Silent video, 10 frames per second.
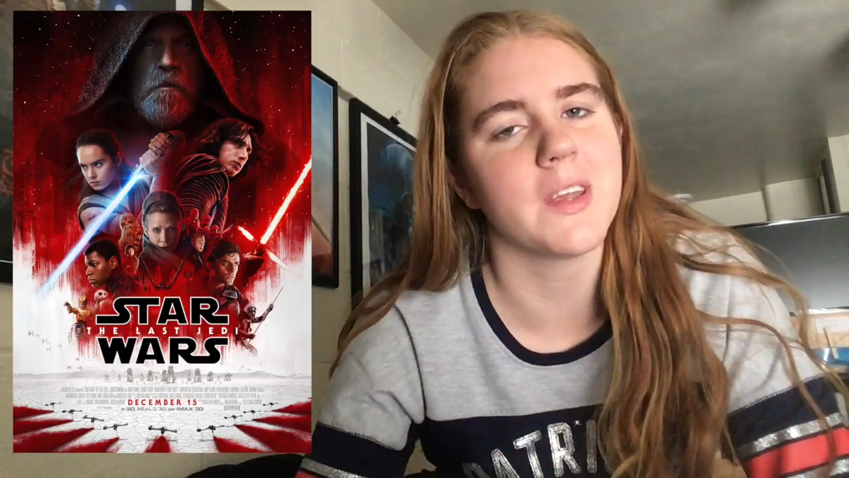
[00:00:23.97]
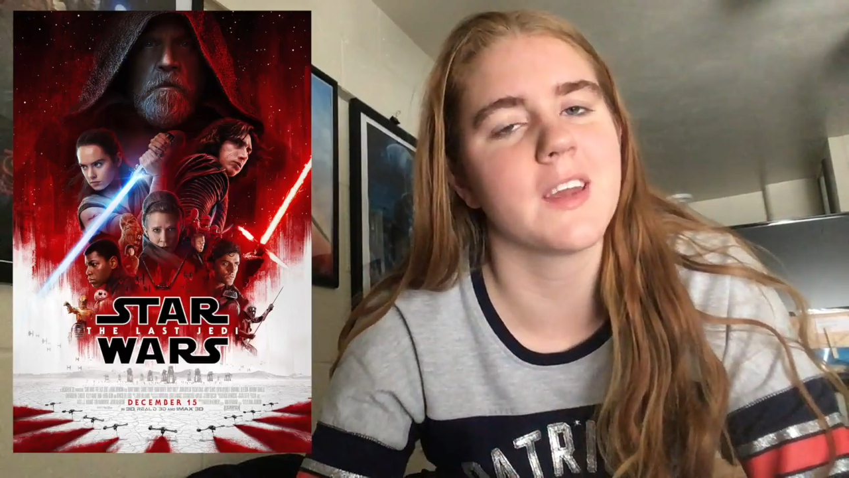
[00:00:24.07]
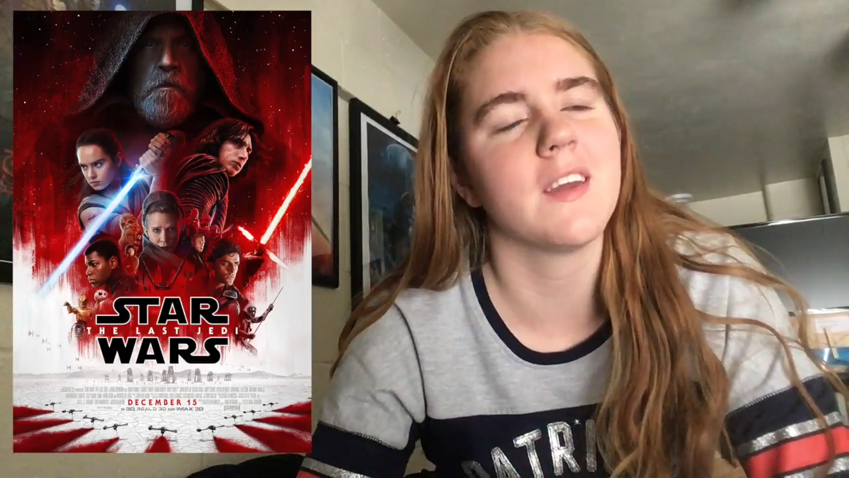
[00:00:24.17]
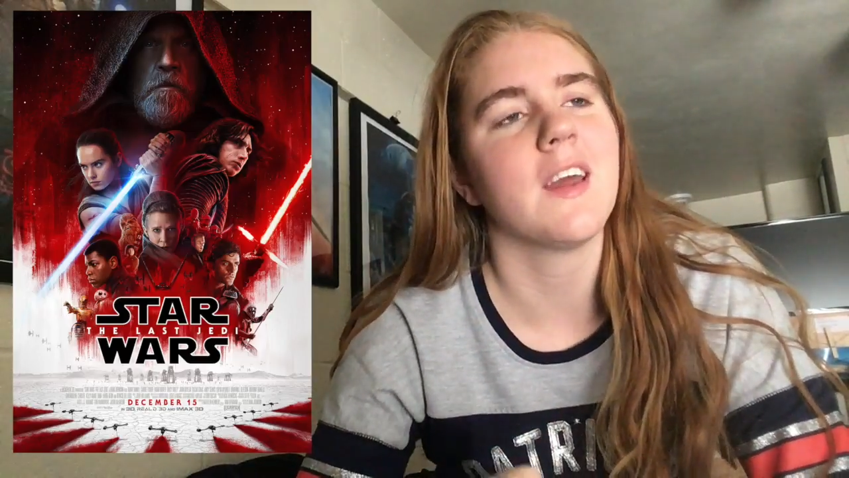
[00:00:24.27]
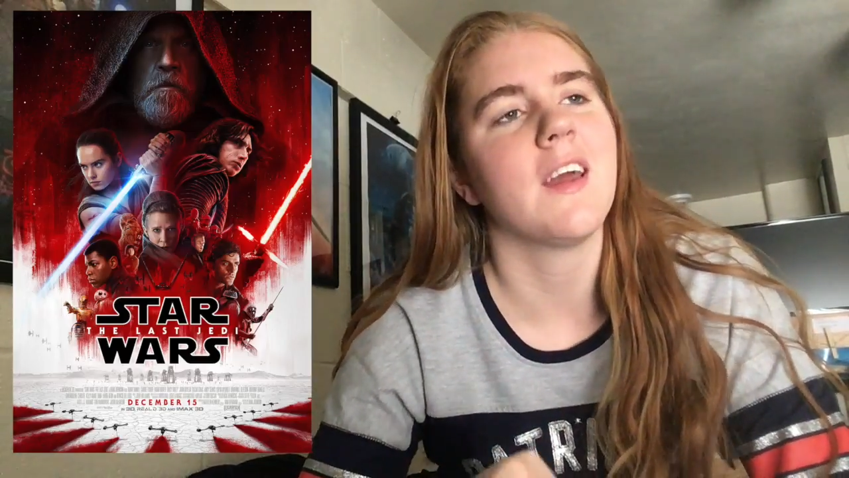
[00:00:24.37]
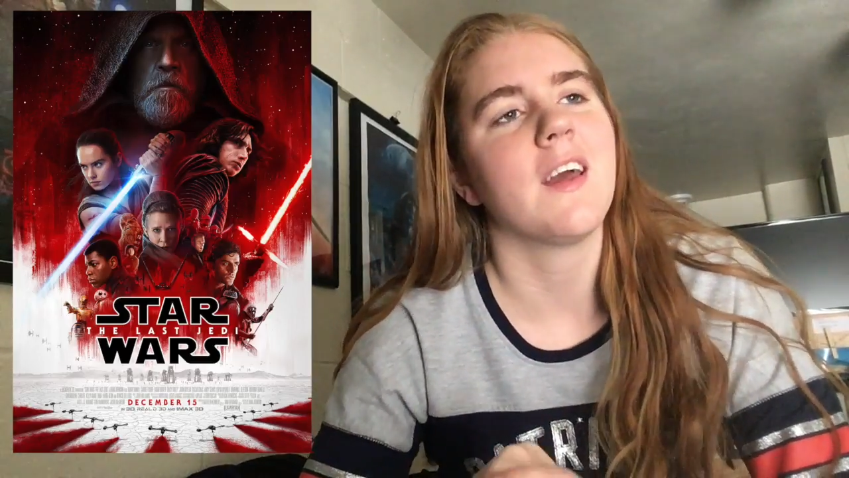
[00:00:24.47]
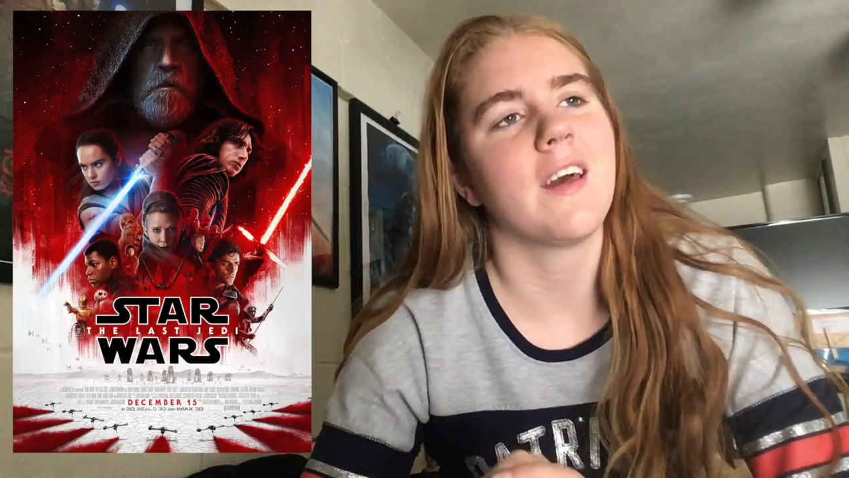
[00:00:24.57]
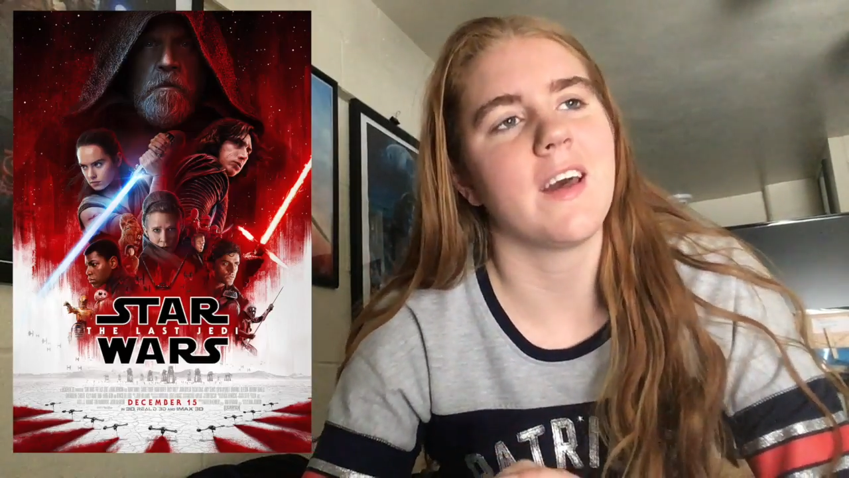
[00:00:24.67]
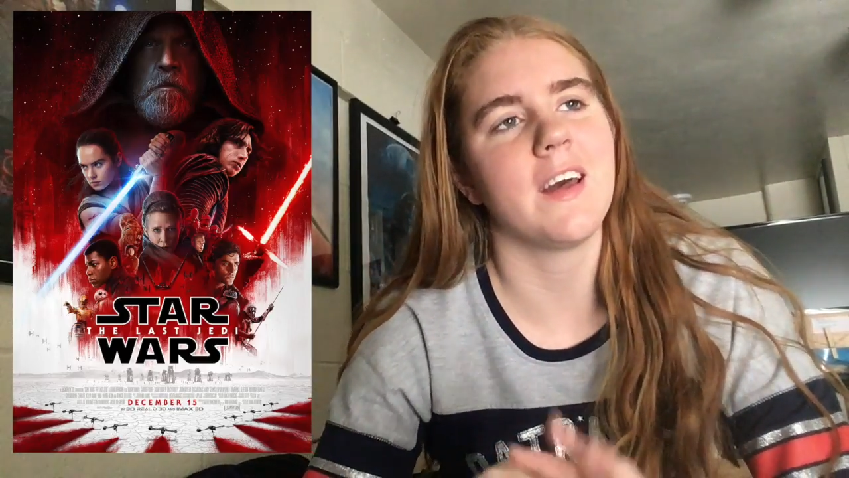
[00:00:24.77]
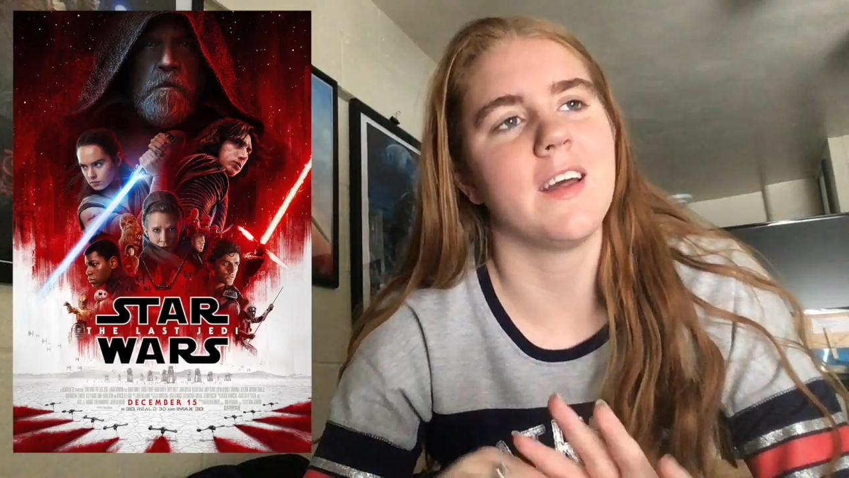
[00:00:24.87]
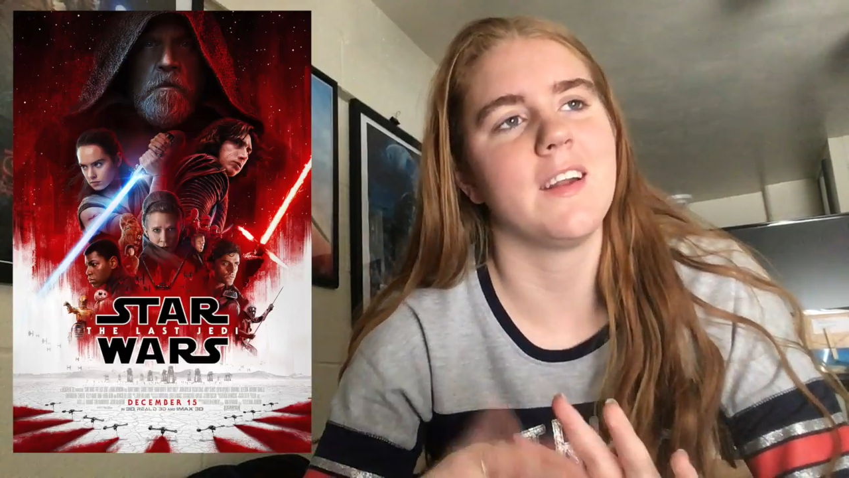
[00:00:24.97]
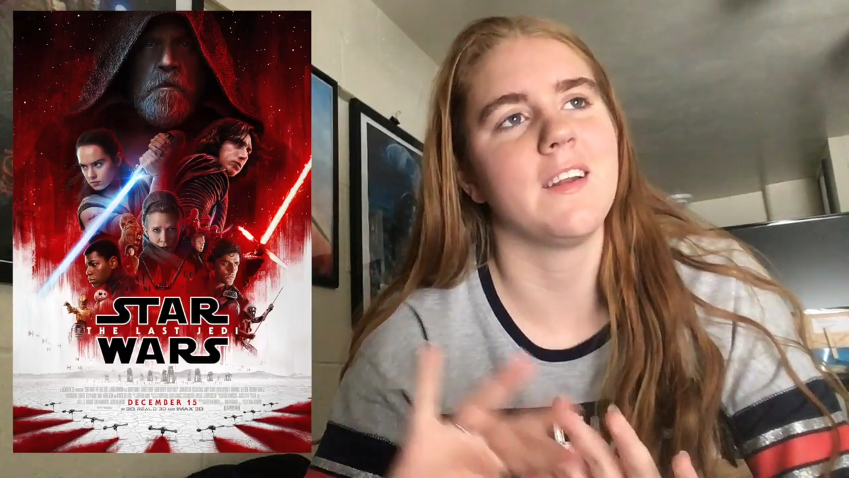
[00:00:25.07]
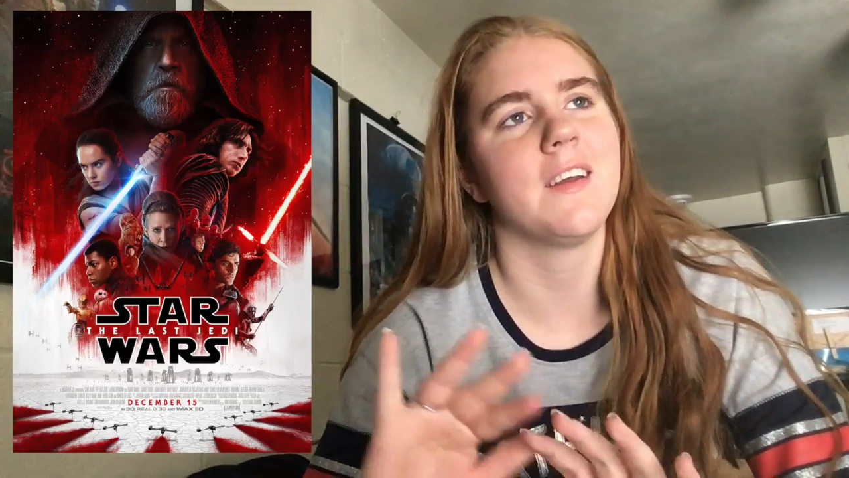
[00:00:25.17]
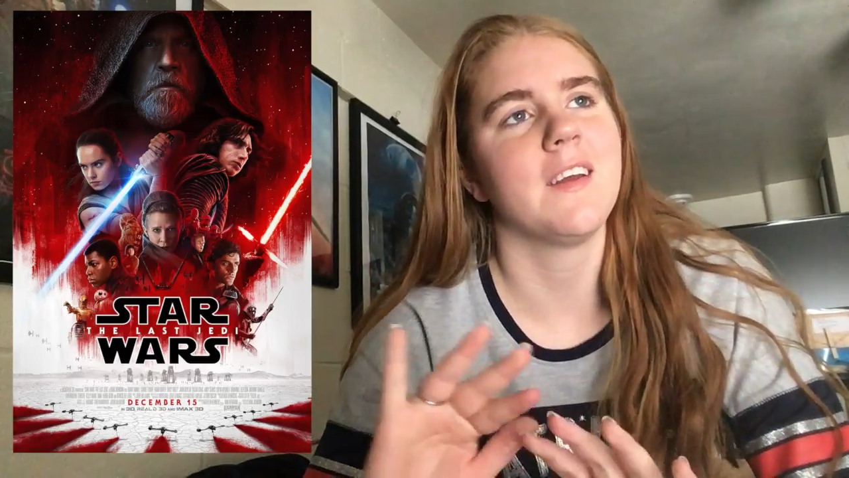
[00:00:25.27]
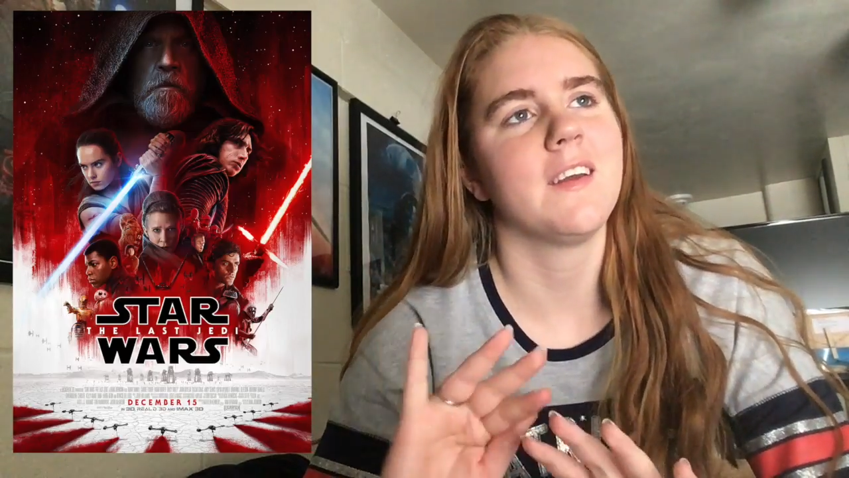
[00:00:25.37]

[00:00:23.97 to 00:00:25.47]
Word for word: week and